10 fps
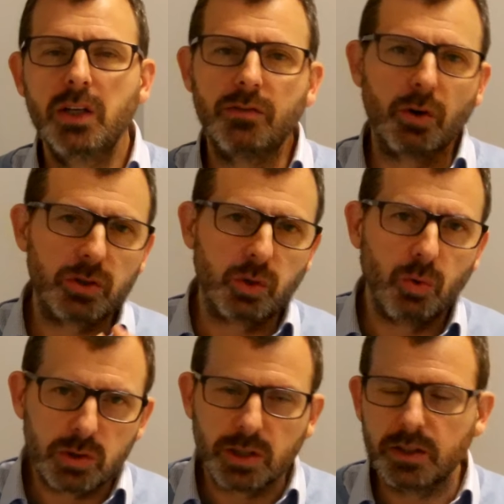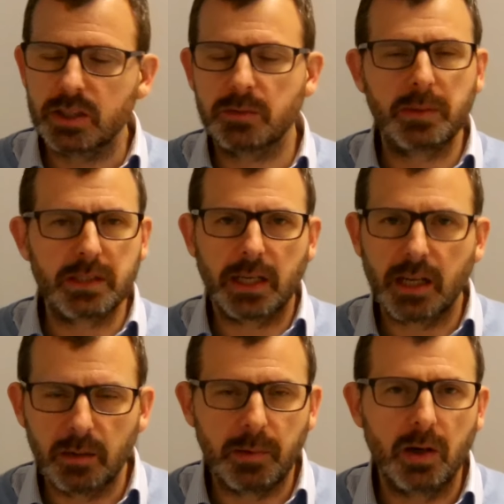you've got to talk to this
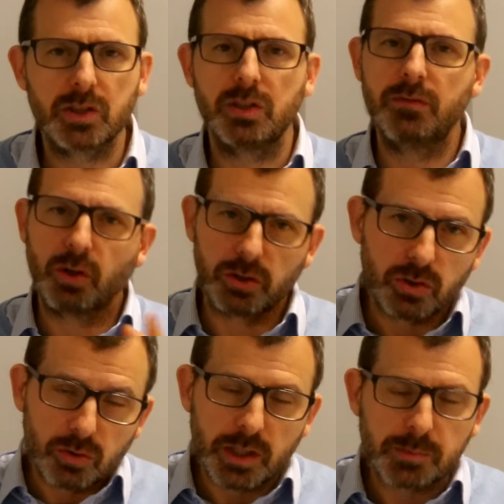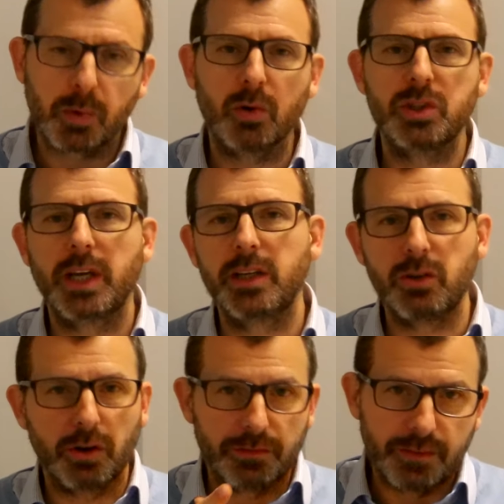particular person, you've got to do this project,
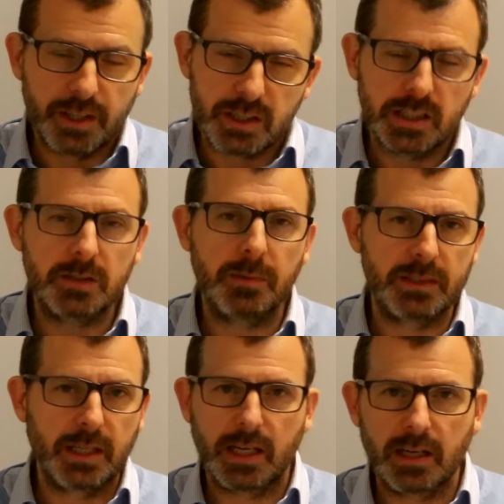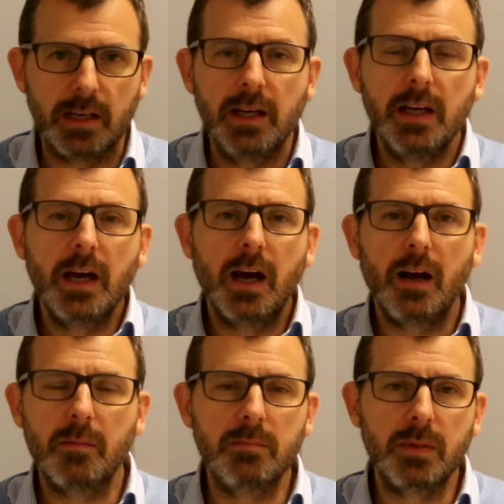you've got to finish this particular
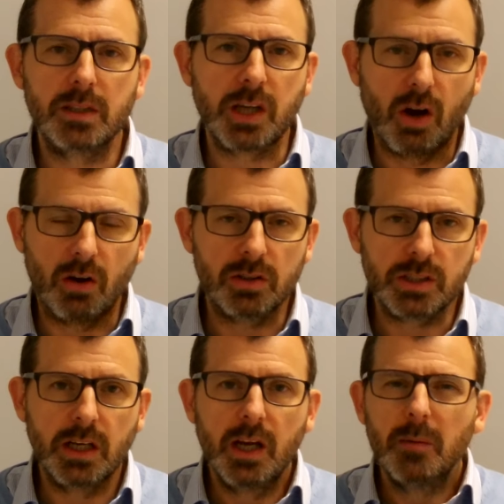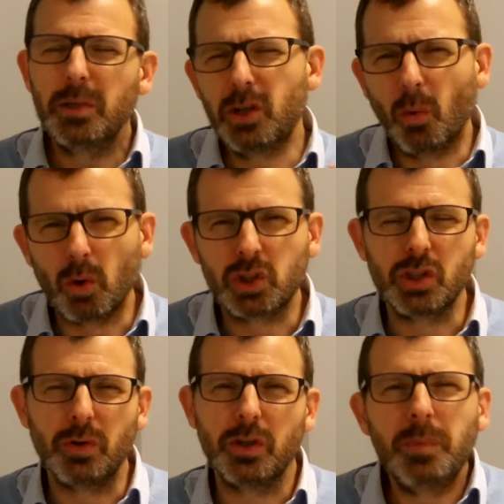task, but you don't want to
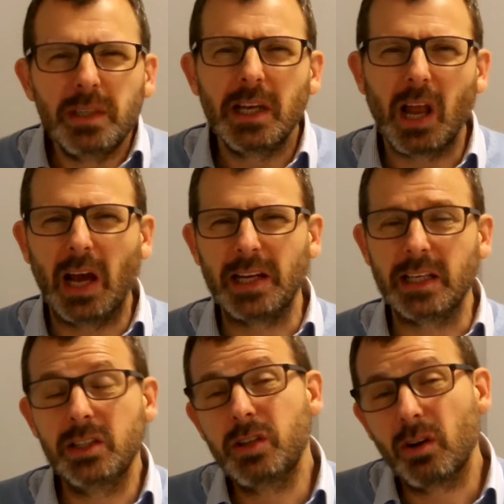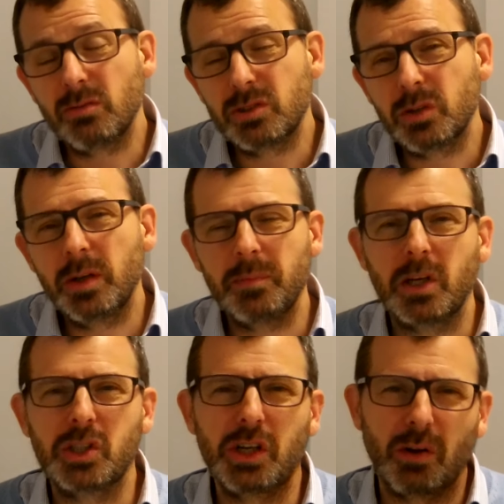do it, you've been delaying it. You don't do it
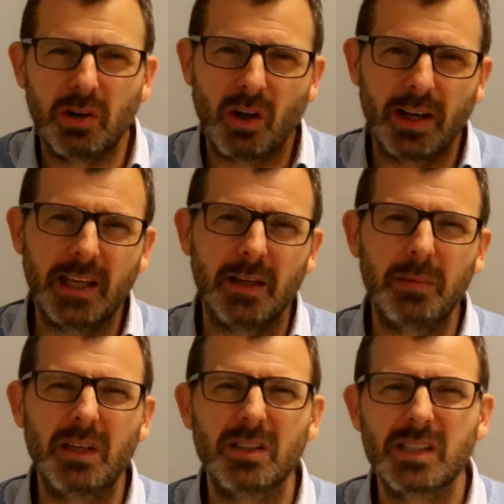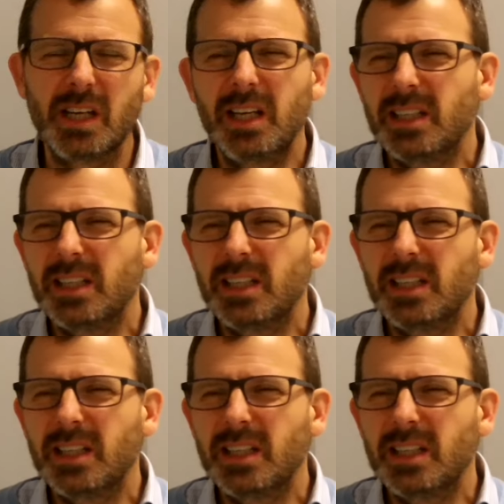because you don't like it, because